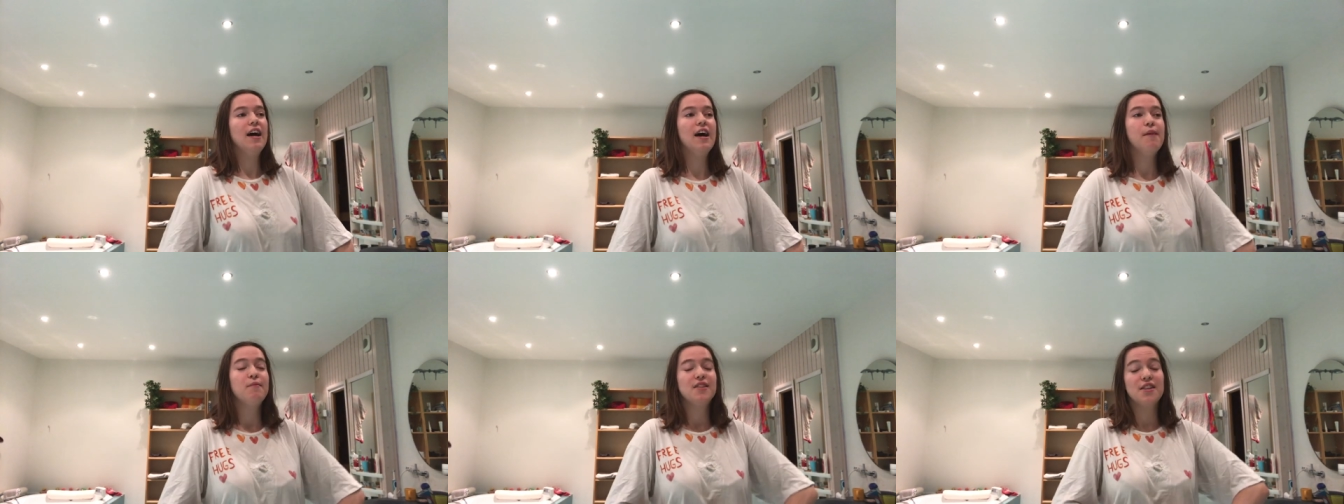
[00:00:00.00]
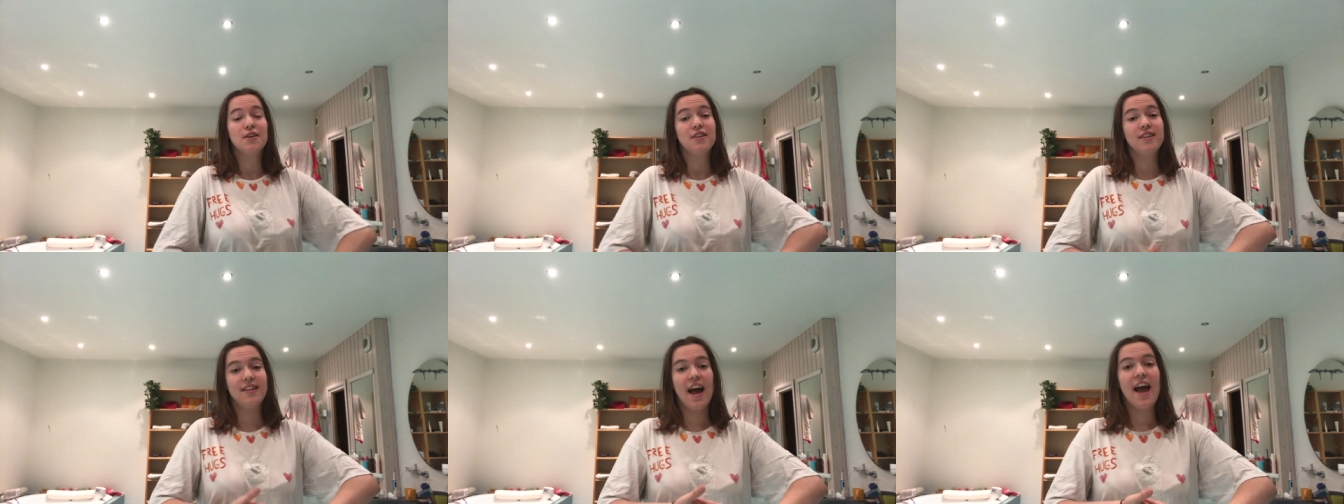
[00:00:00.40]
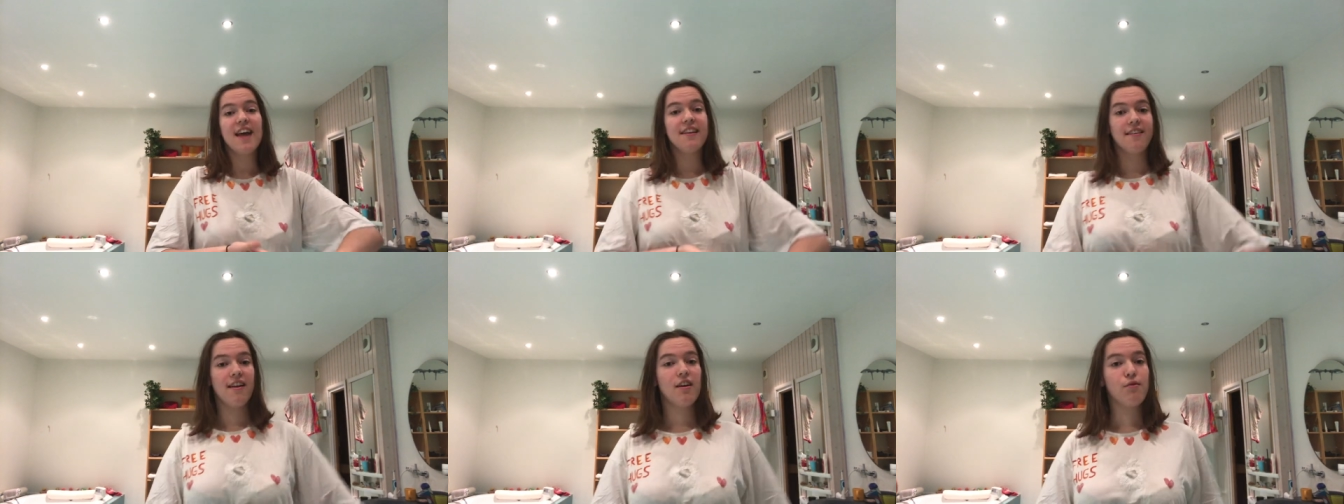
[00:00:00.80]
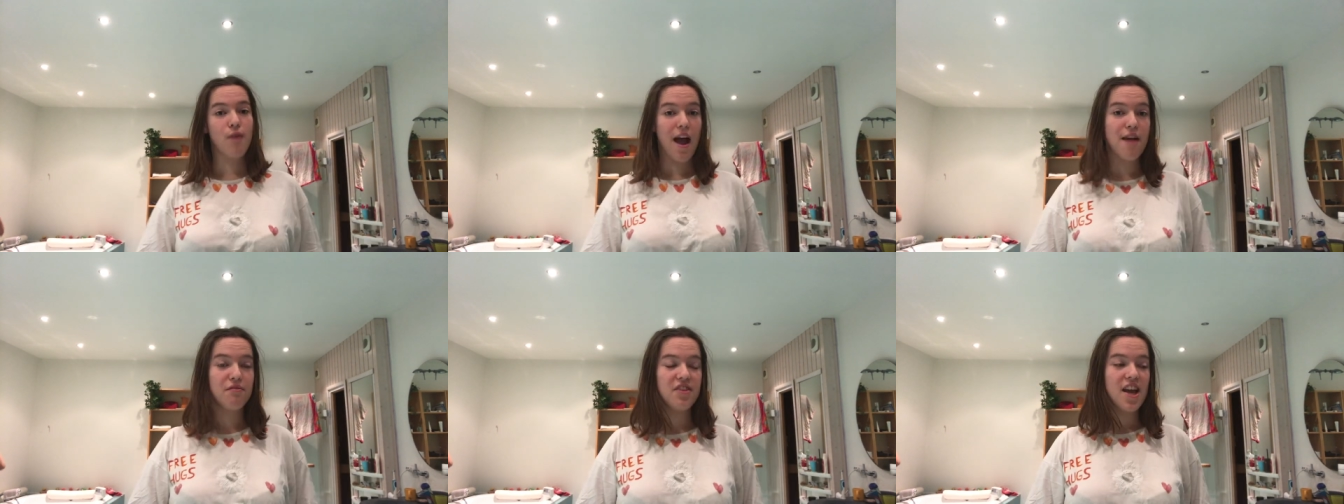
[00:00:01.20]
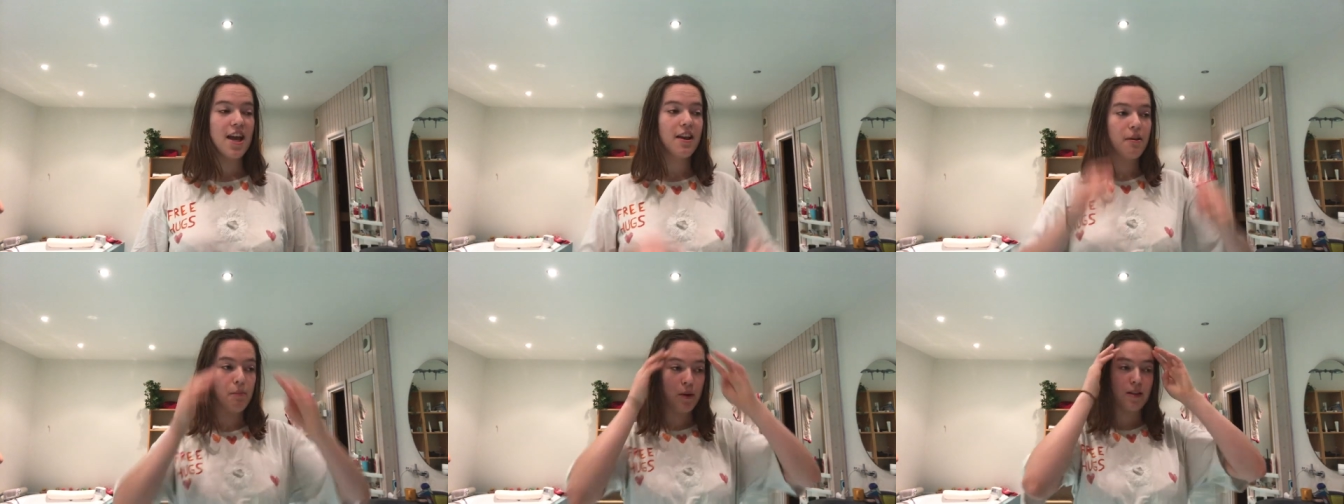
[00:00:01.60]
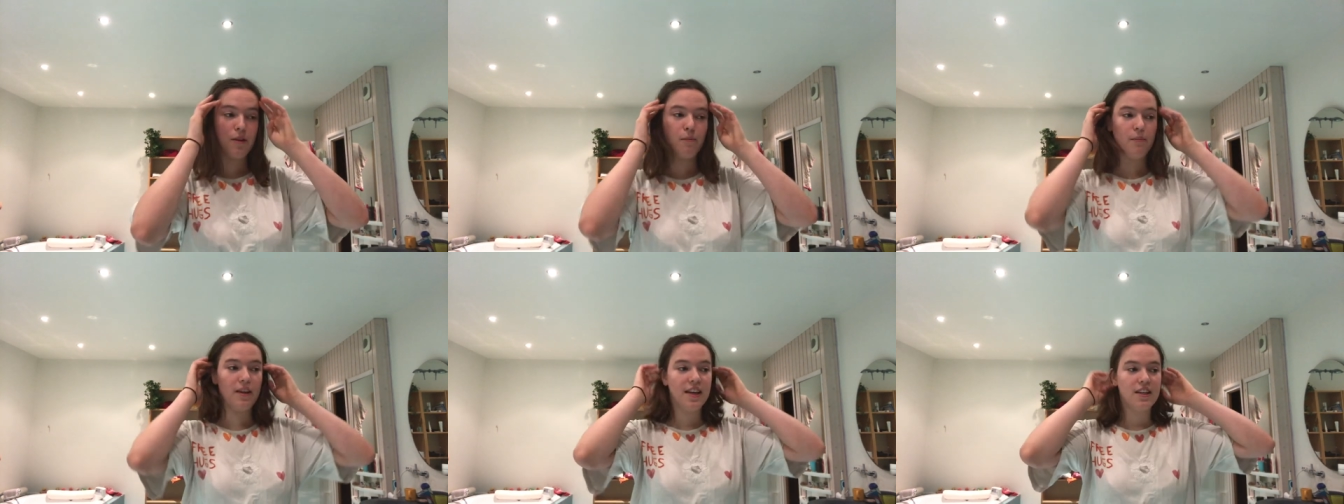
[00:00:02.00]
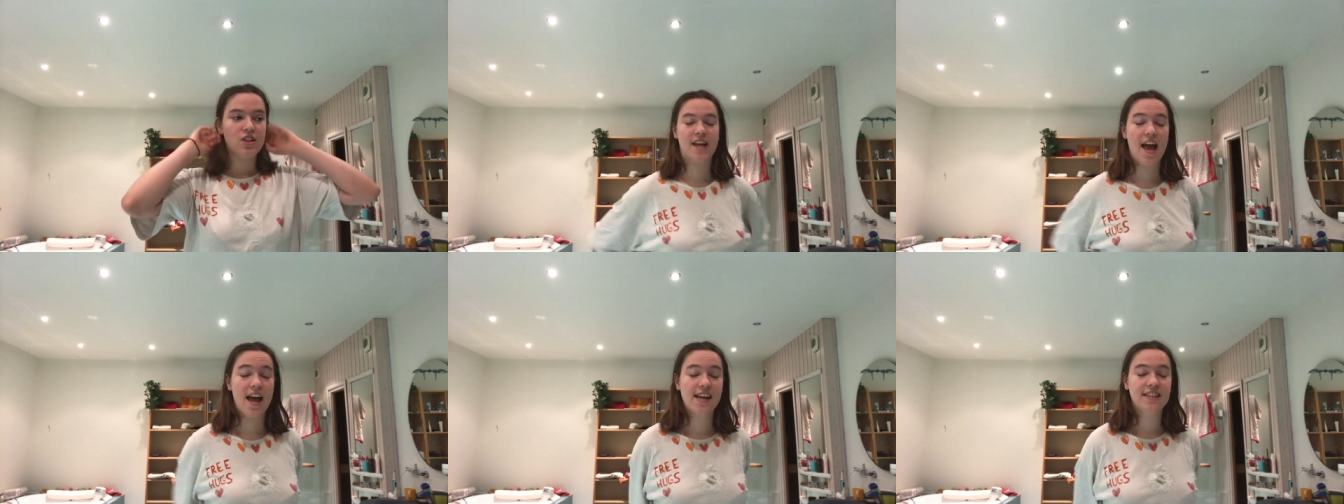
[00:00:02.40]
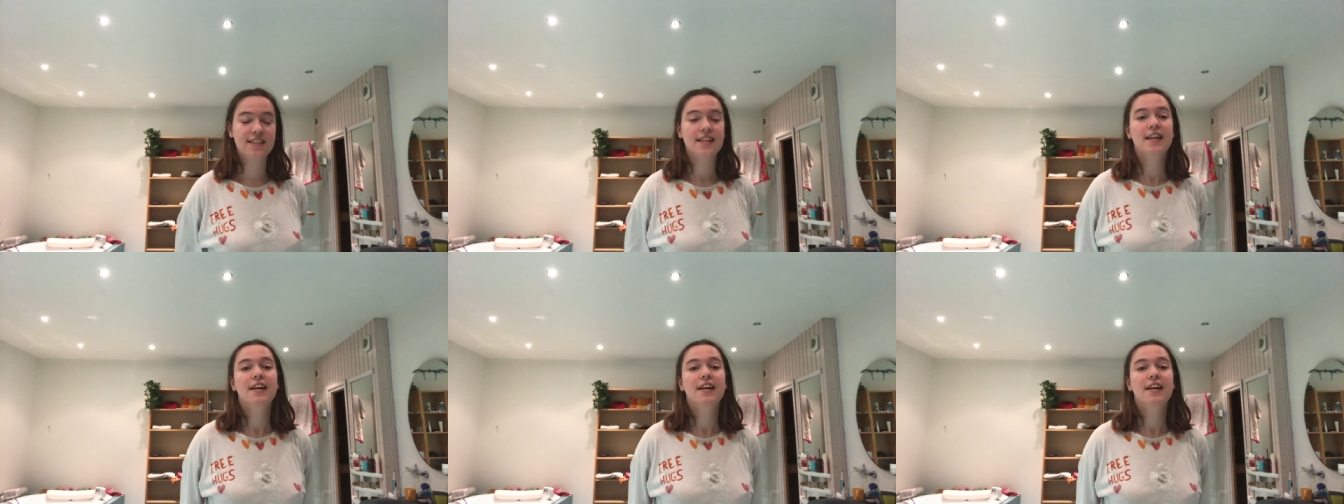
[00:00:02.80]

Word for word: Um, so the dye has not arrived yet, but the bleach has.